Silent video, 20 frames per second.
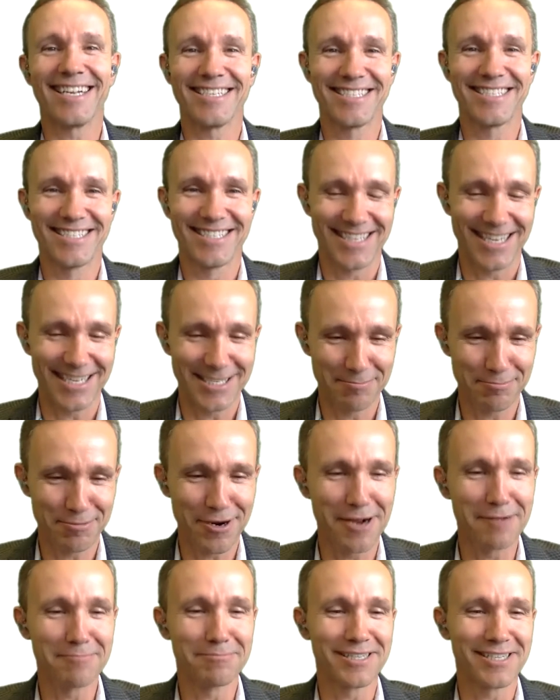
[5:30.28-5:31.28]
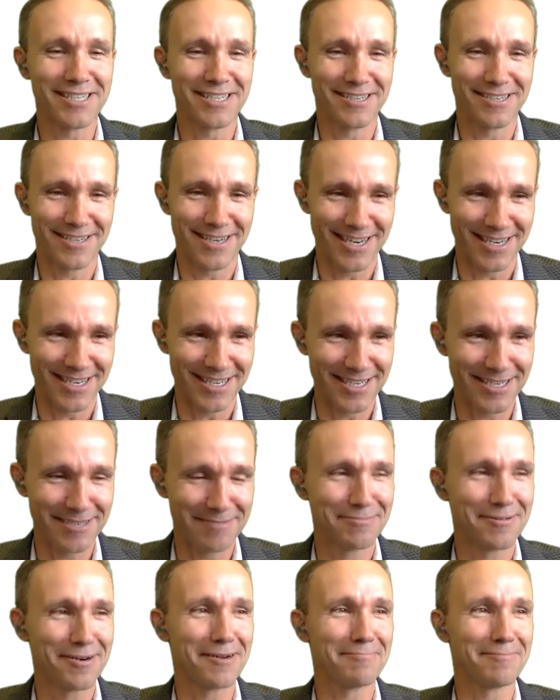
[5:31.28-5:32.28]
Yes, that's probably a good
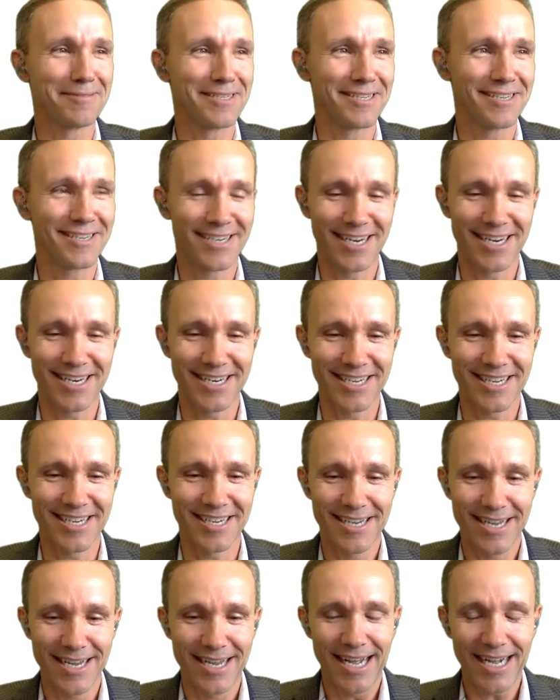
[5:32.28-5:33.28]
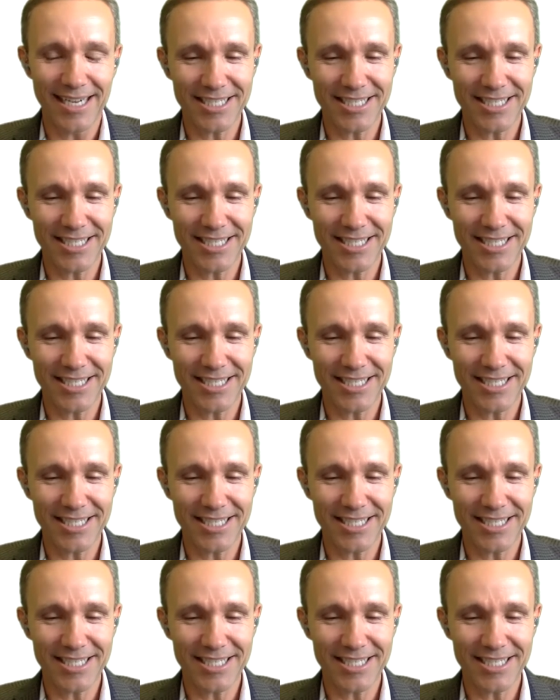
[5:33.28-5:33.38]
idea. Probably a good idea.